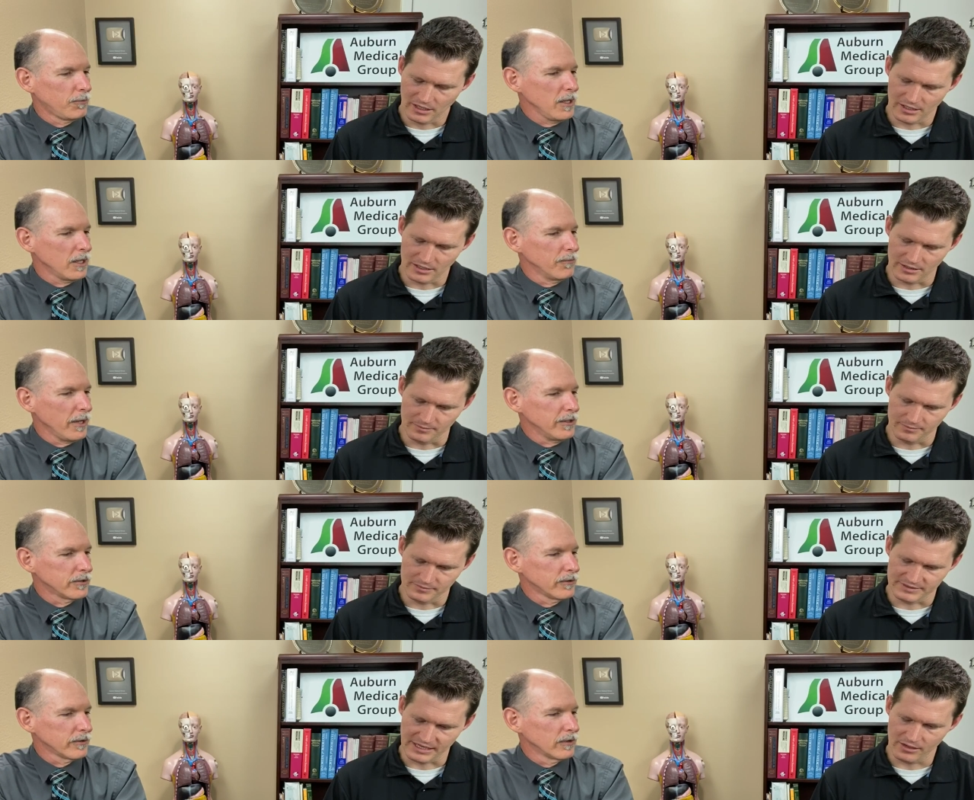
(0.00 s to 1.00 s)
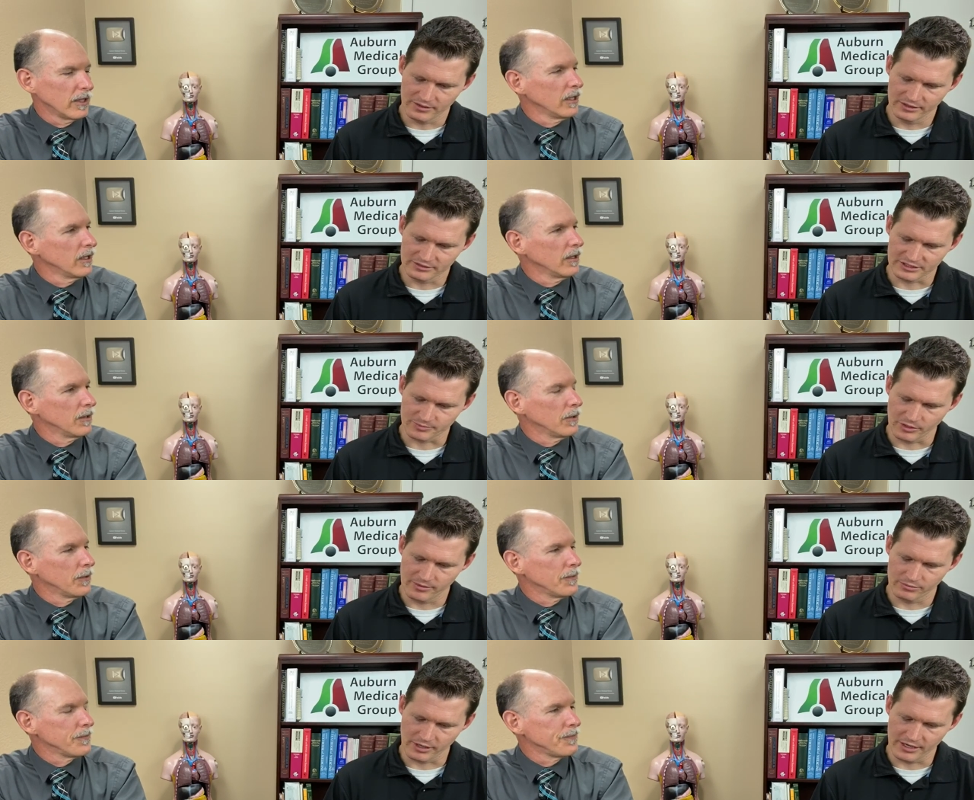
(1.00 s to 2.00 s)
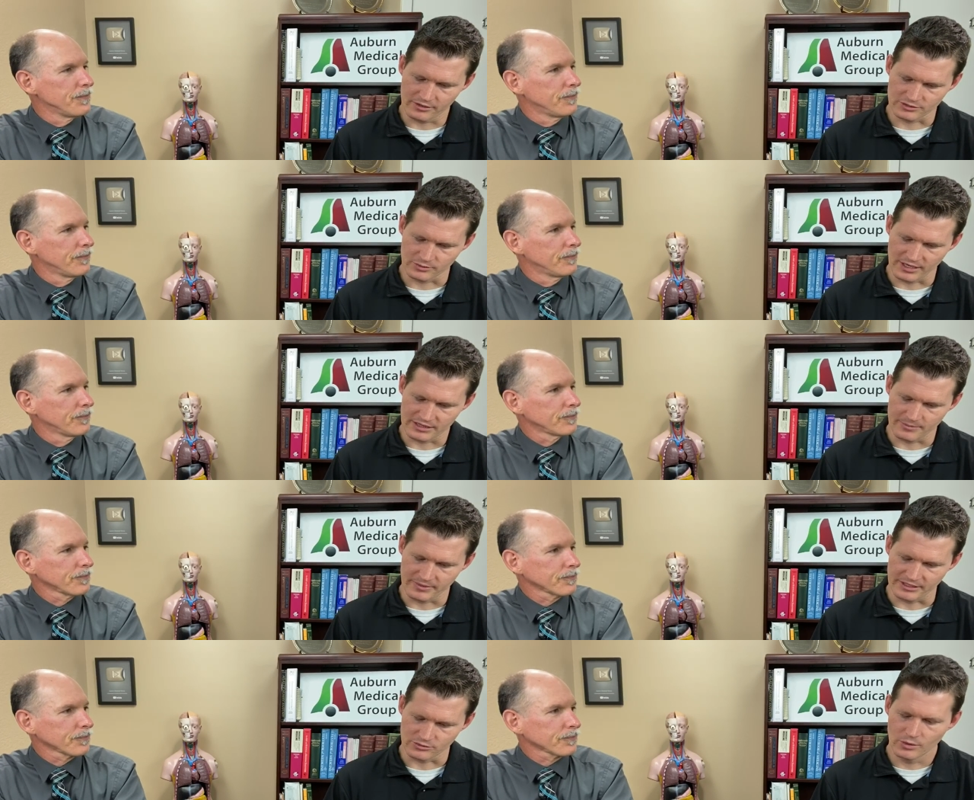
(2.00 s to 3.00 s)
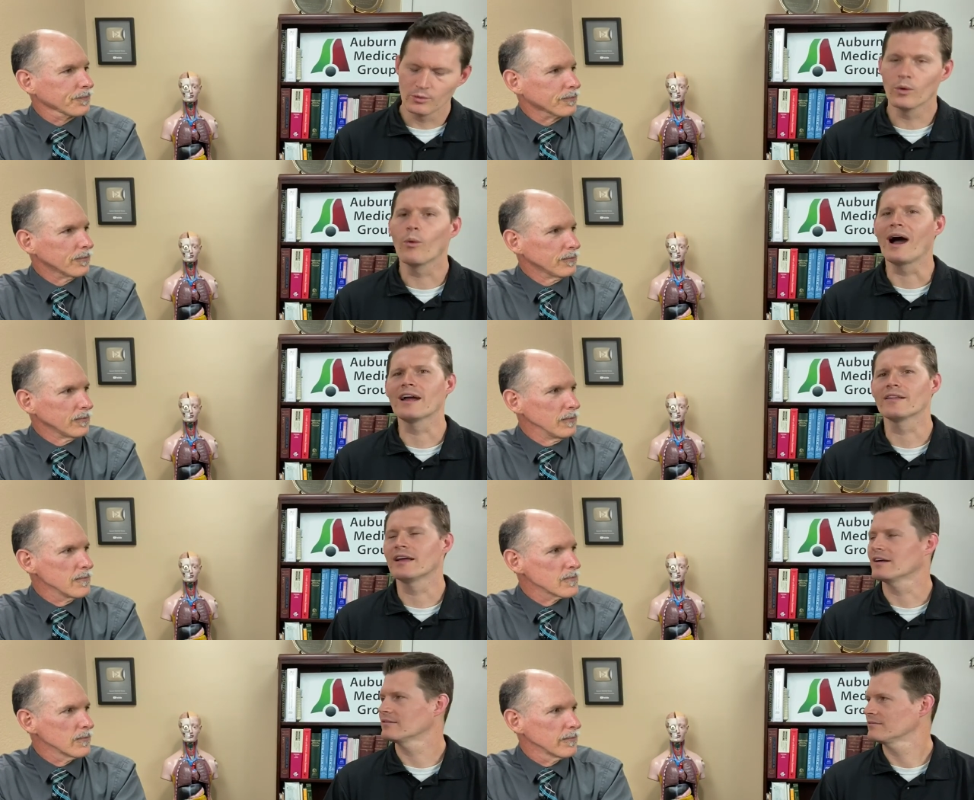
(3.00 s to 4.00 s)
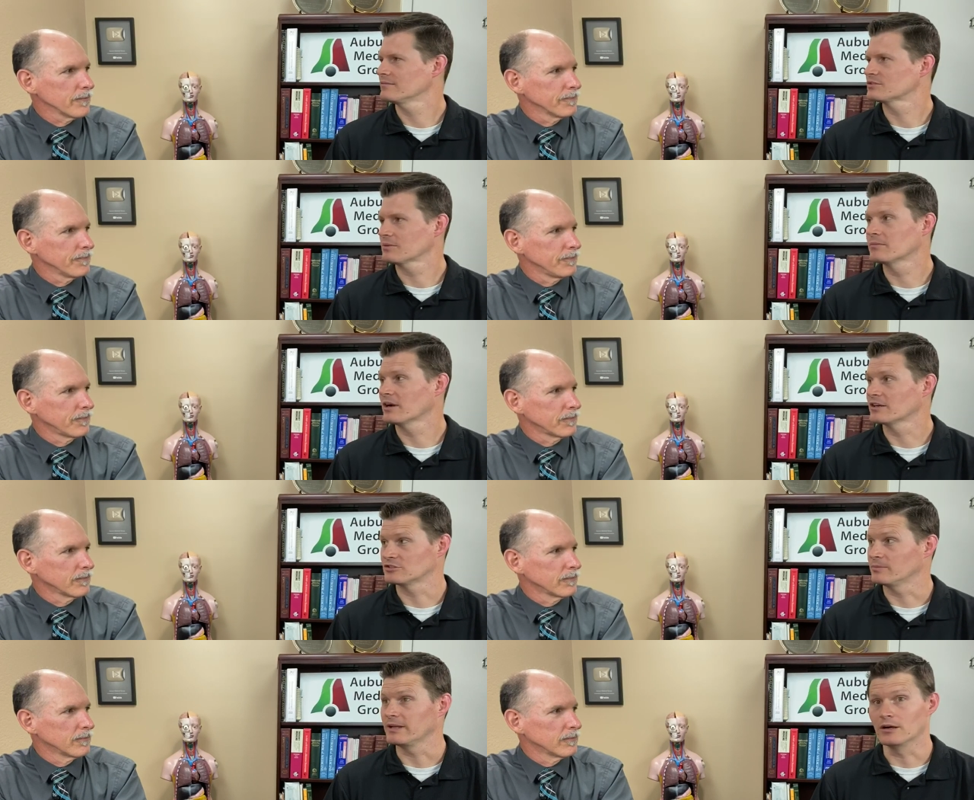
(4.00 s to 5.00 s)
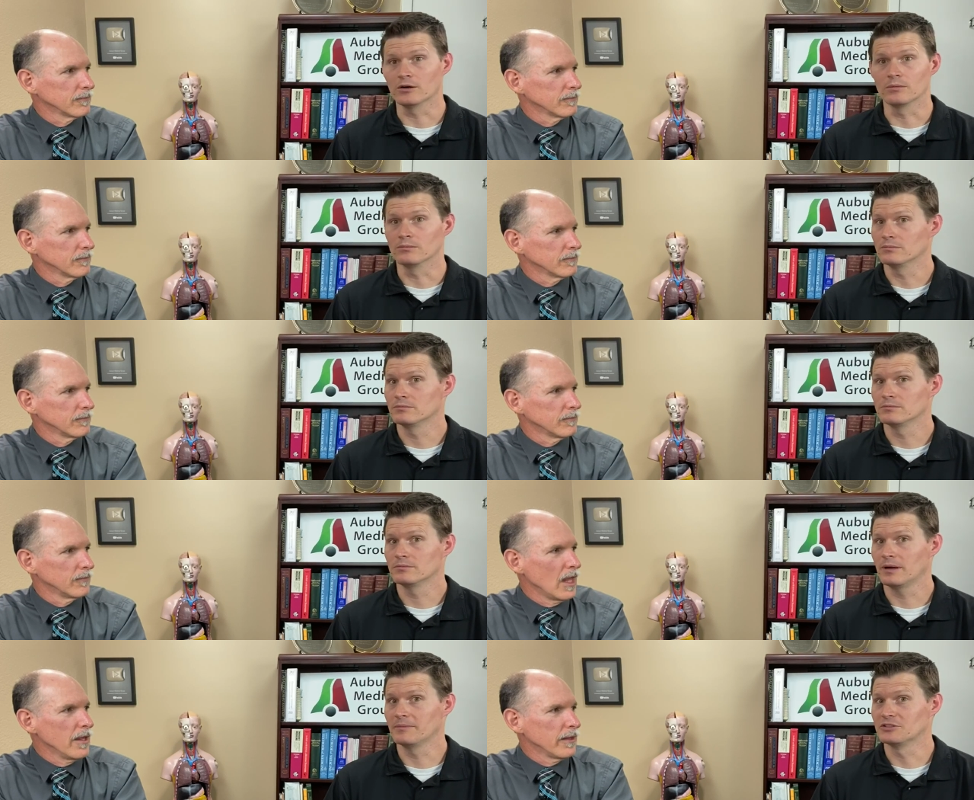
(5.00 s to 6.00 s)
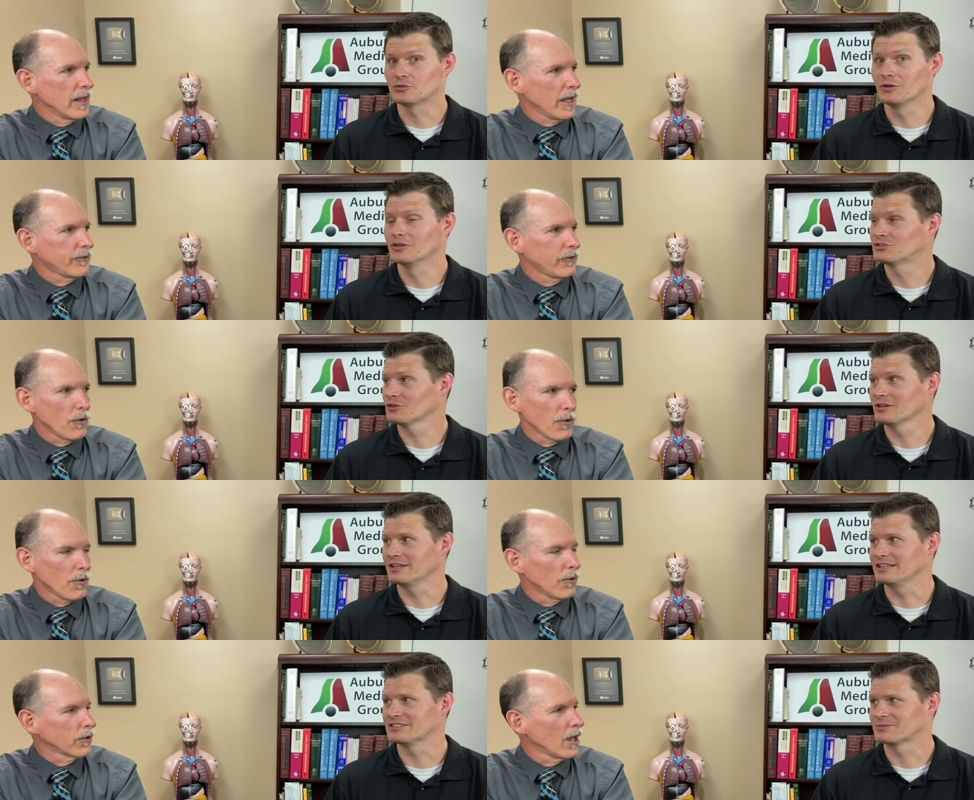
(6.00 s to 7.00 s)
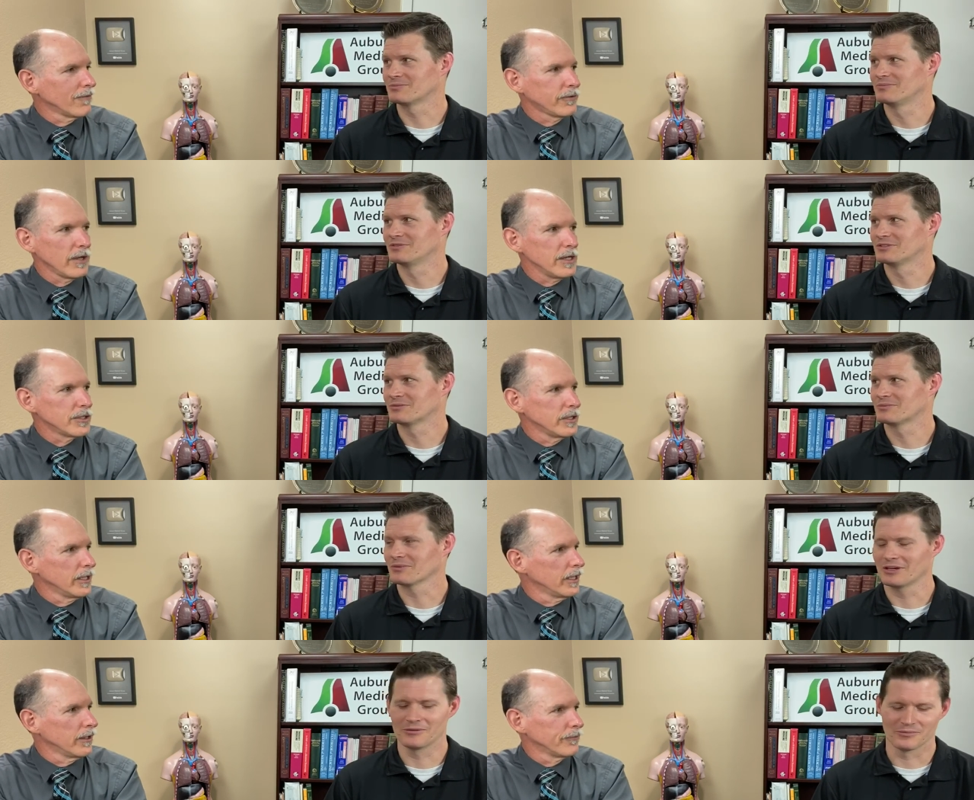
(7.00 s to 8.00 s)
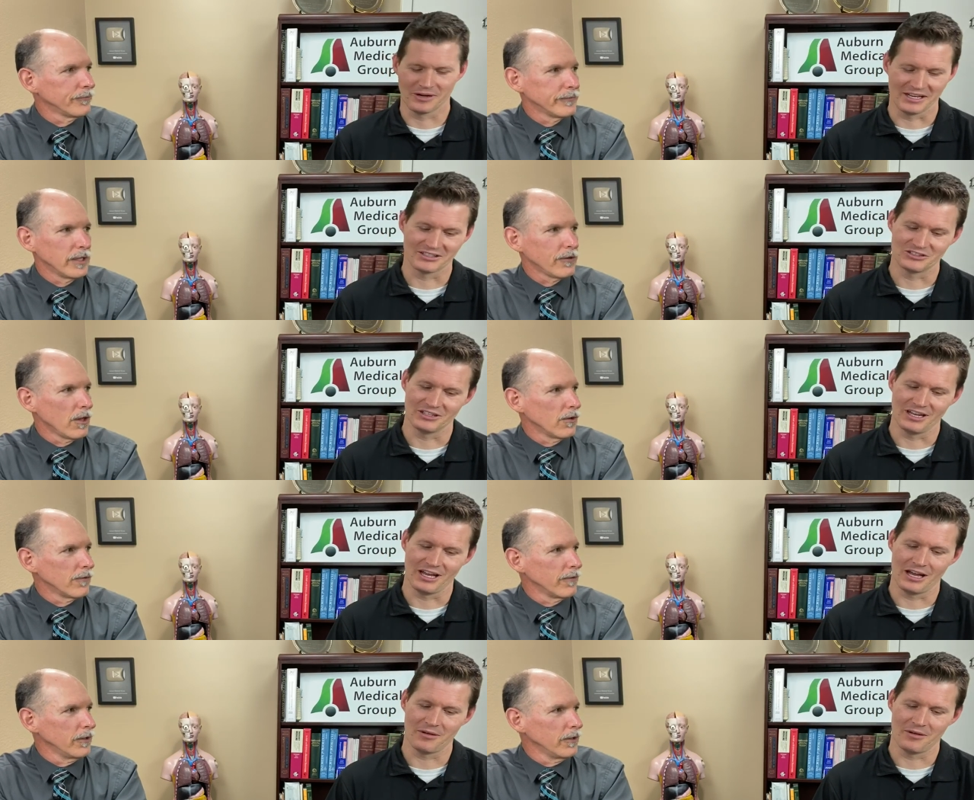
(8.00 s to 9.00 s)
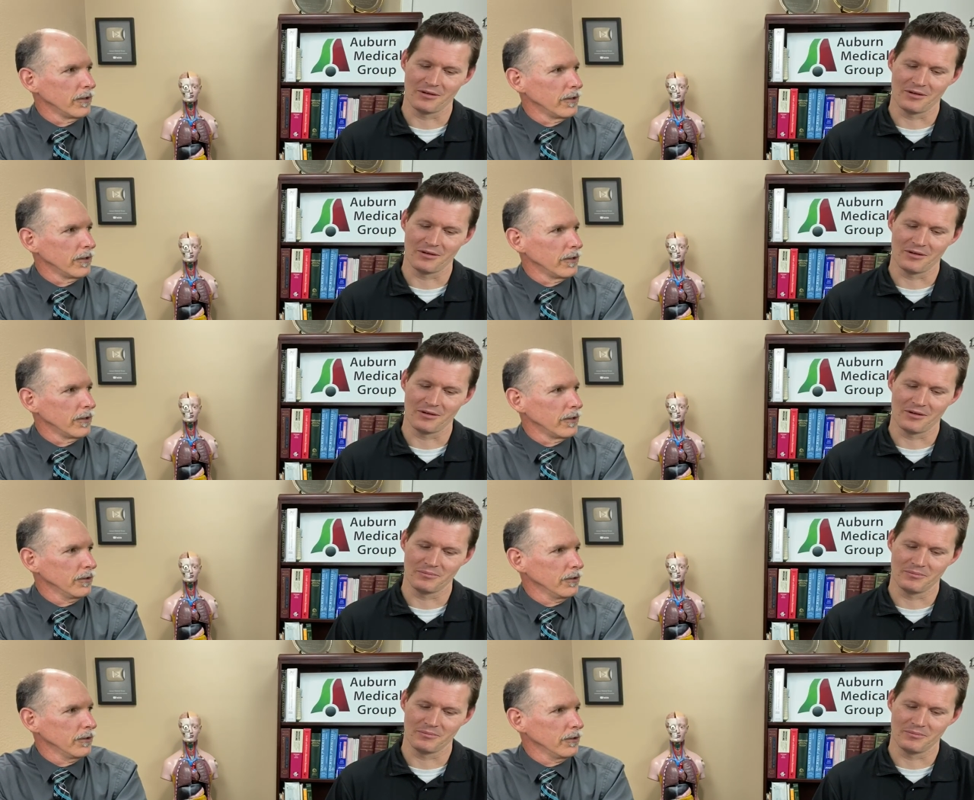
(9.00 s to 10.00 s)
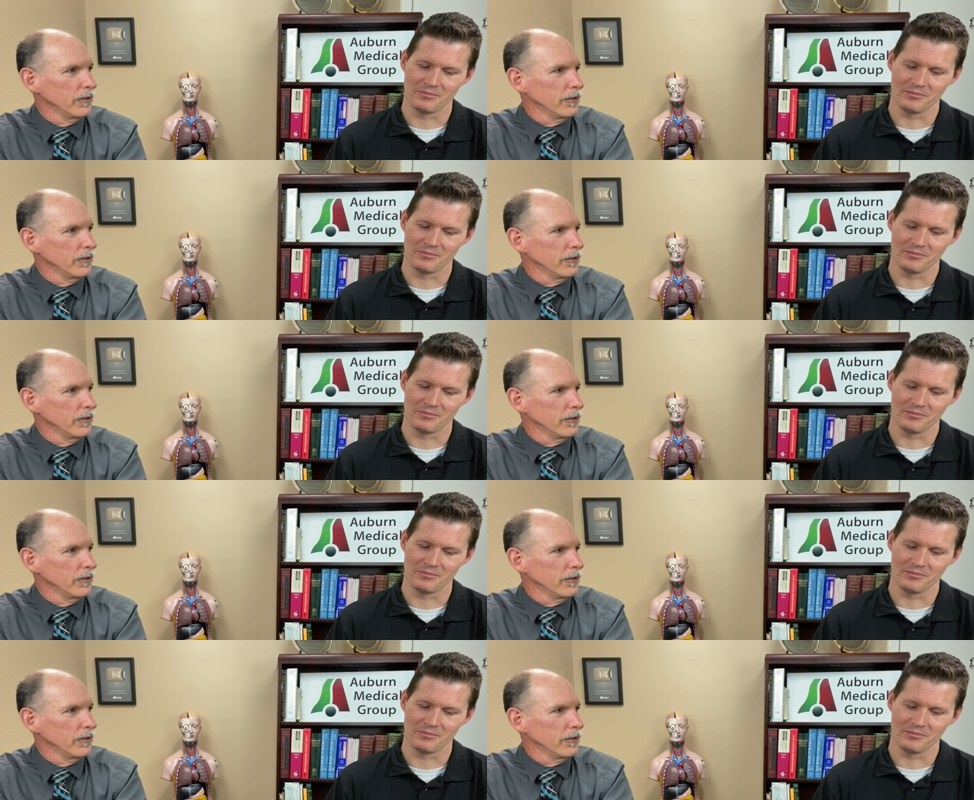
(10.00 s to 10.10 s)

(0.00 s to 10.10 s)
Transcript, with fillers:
Speaker 1: um, down here, the spring breakers were at the beach. Well, why are they? Spring breakers should be home. I mean, true, truly, conversation. Yeah. Spring break That's should not be one of those times